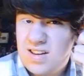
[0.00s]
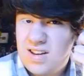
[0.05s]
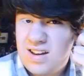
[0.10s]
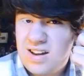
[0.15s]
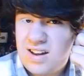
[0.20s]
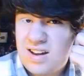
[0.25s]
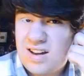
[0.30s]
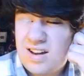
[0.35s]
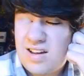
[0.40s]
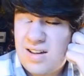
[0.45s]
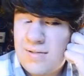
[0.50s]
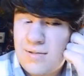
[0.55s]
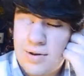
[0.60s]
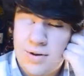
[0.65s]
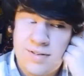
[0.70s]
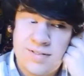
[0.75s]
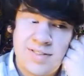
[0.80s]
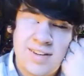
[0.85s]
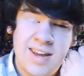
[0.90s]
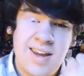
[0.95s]
I, of
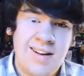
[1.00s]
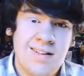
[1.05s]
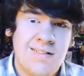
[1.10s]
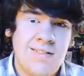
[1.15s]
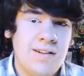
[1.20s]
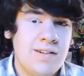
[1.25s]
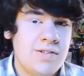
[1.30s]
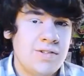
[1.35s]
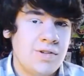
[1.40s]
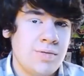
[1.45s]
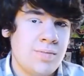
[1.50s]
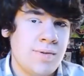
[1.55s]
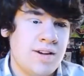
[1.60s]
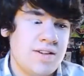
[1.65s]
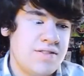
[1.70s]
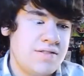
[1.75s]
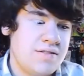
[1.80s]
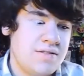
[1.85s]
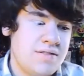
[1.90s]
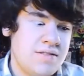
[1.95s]
course, ate a little too
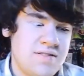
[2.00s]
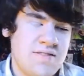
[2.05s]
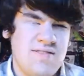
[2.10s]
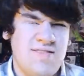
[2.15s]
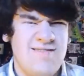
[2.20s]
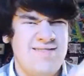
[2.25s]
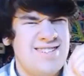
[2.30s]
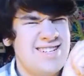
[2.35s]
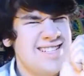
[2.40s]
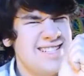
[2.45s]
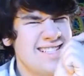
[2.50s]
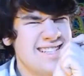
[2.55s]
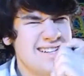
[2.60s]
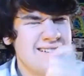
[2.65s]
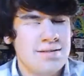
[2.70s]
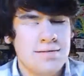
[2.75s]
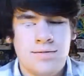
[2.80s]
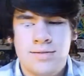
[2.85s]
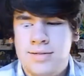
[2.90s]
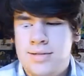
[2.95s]
much, just a
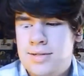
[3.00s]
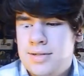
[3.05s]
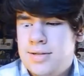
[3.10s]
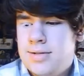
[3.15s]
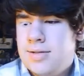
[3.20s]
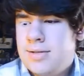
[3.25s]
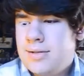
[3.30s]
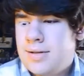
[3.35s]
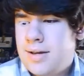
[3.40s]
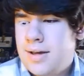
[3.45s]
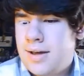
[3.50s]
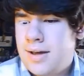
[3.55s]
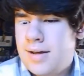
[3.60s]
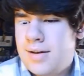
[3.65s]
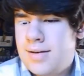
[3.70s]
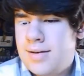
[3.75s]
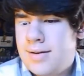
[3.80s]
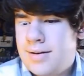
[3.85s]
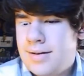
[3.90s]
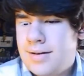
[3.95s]
little. And,